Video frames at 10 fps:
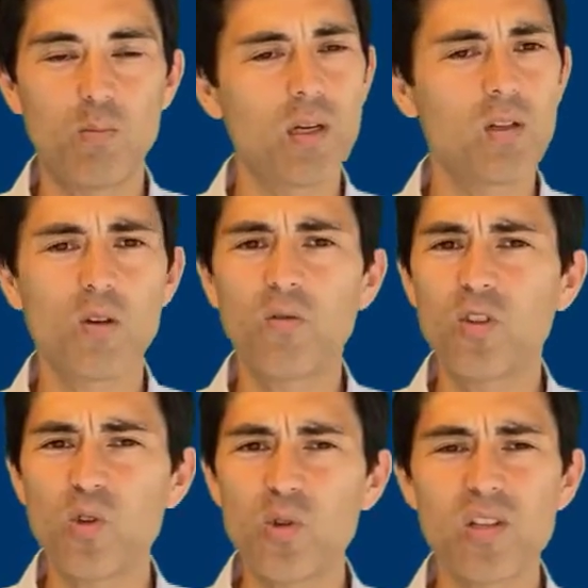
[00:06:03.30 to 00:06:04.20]
but it
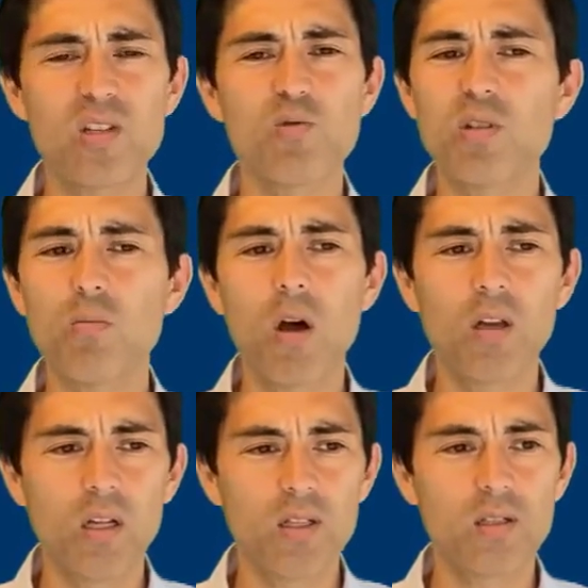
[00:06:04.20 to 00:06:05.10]
confuses
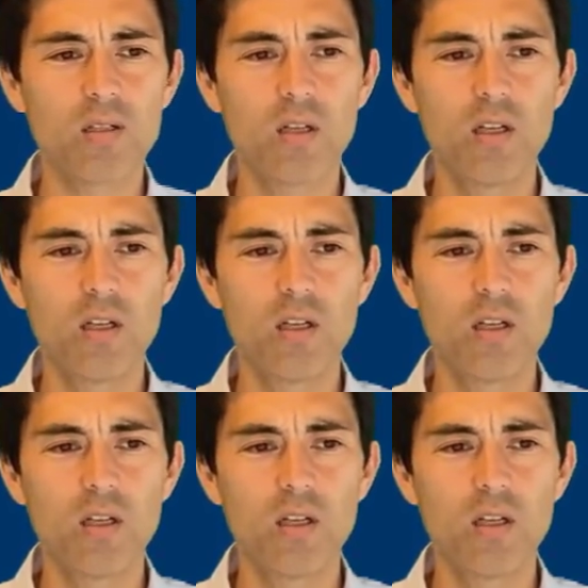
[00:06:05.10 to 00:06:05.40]
respondents.